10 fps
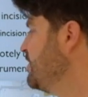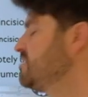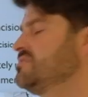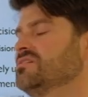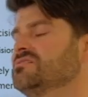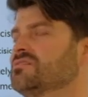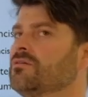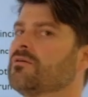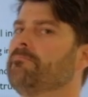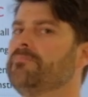this is
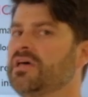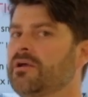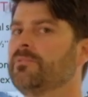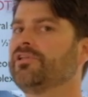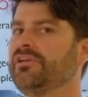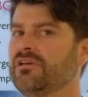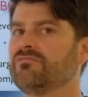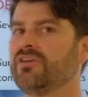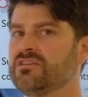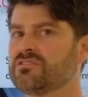considered a minimally
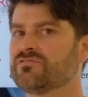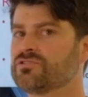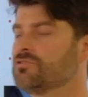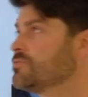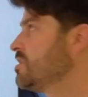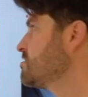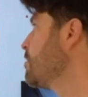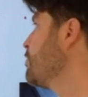invasive surgery because our